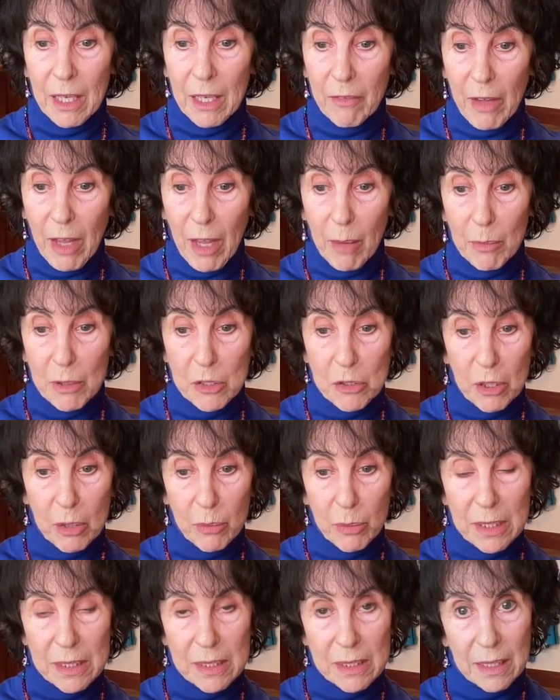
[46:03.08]
of how much are
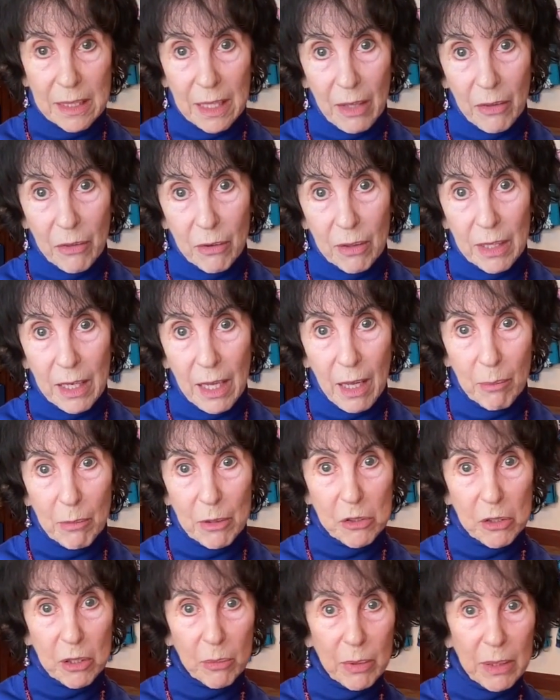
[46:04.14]
we together and how
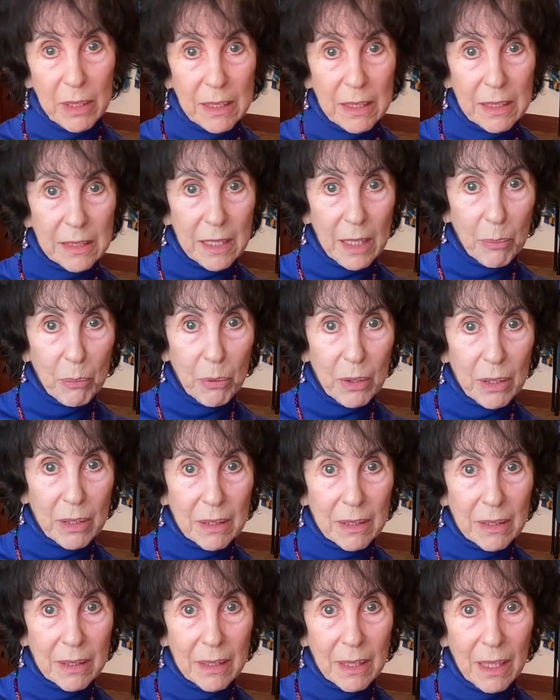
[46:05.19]
much are we separate?
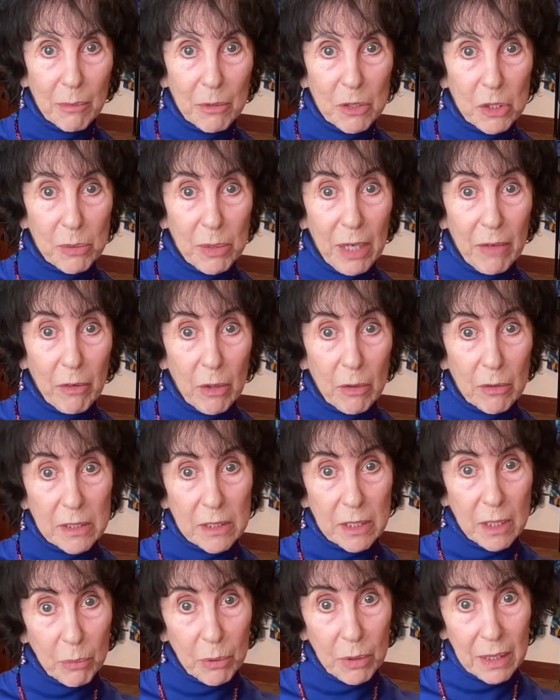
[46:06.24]
How much do we have our own
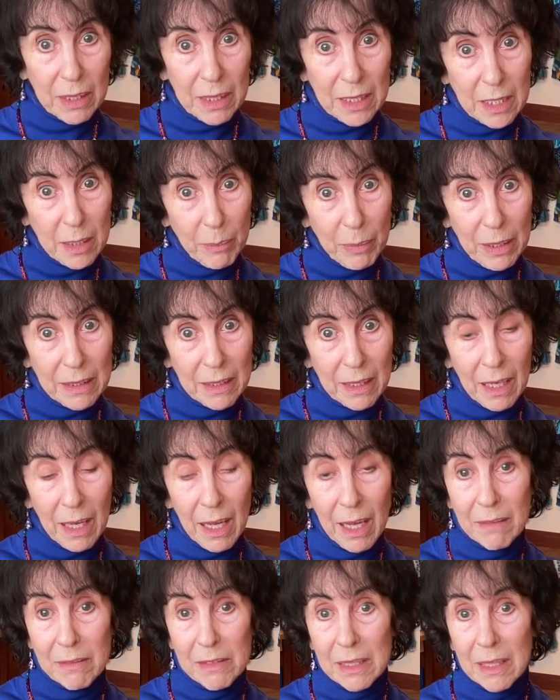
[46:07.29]
separate independent
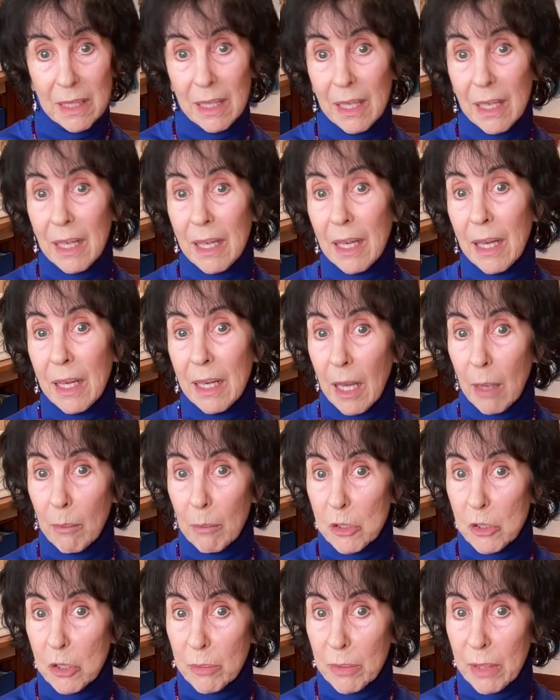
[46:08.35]
lives and how
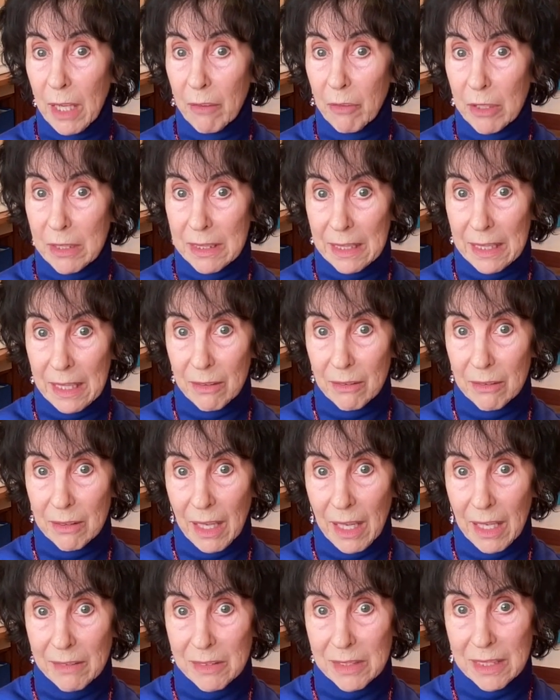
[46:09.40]
much do we have our together
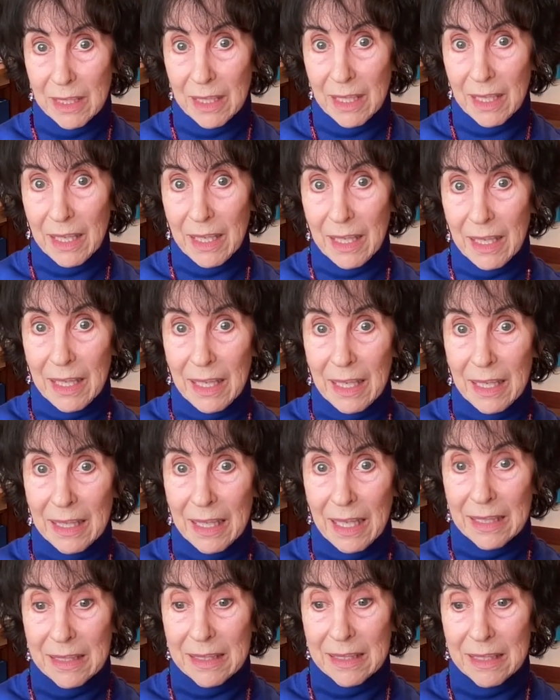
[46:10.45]
lives? And
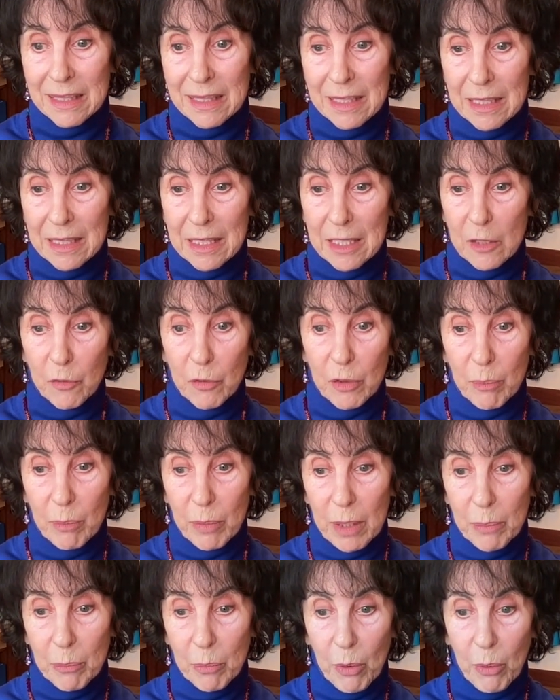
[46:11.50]
that's, different
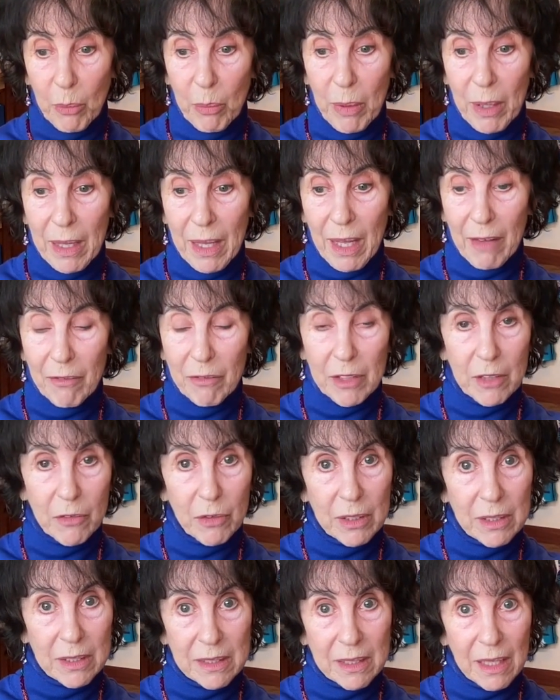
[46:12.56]
people may have
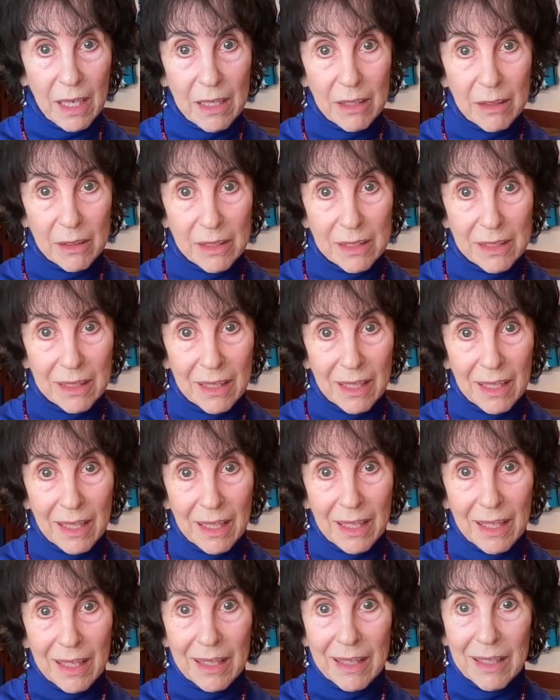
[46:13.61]
different desires.
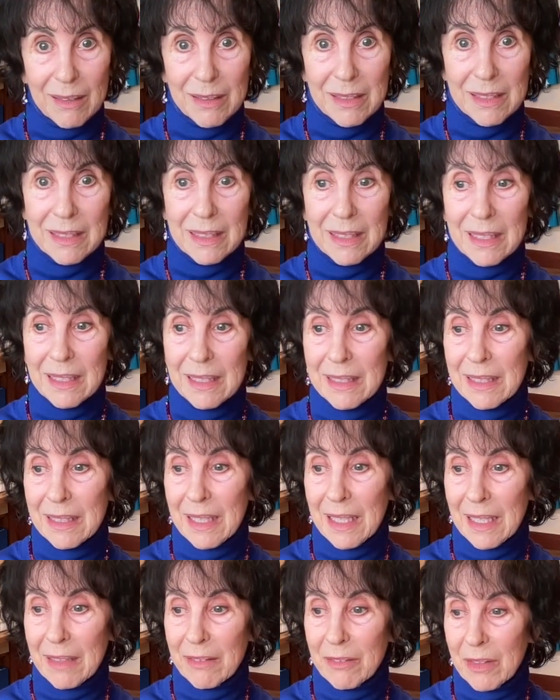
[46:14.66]
There's the
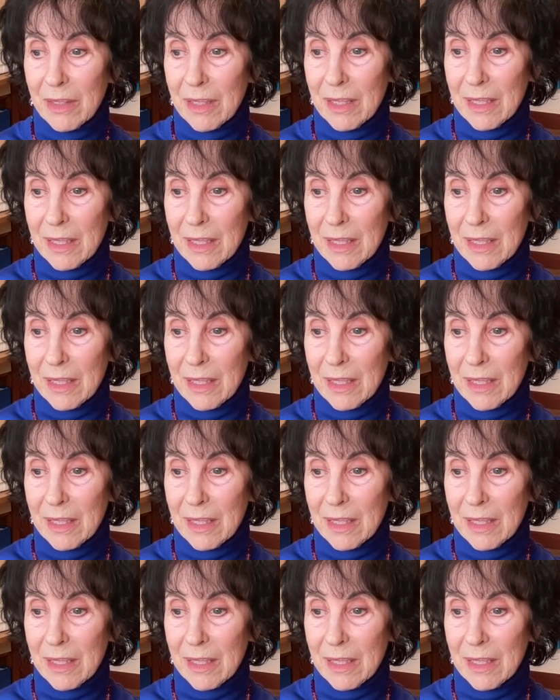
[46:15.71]
kind of